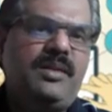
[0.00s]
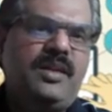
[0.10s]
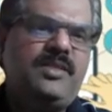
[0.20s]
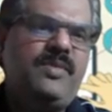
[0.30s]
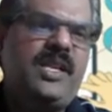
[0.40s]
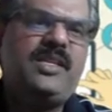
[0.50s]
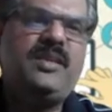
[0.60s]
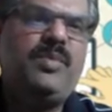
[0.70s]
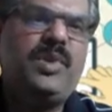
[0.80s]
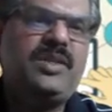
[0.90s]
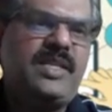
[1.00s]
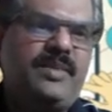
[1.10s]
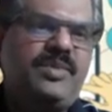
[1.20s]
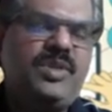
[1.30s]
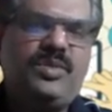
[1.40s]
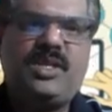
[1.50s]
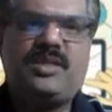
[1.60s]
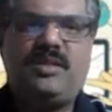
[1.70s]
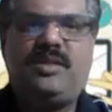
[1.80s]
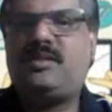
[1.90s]
It's very simple steps. You
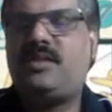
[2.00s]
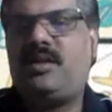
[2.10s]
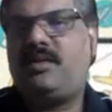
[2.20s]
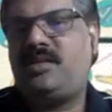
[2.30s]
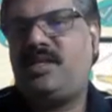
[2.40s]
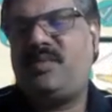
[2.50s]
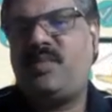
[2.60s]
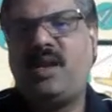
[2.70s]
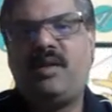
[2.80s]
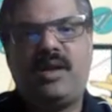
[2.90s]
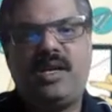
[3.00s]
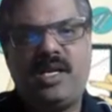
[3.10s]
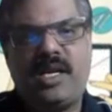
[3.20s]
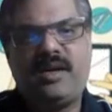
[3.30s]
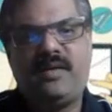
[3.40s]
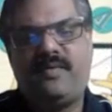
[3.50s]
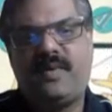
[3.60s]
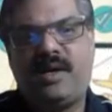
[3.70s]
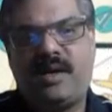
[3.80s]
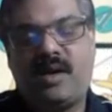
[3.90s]
just register your Gmail or any kind of
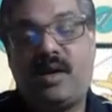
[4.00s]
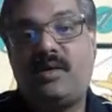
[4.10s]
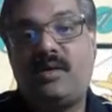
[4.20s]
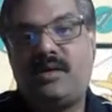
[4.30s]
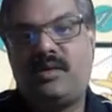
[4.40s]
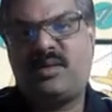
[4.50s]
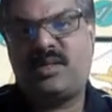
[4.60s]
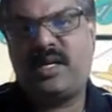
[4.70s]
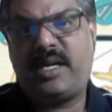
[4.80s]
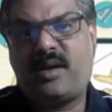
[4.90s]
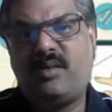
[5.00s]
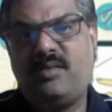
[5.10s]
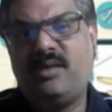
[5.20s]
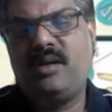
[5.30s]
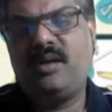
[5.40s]
cloud hosted account.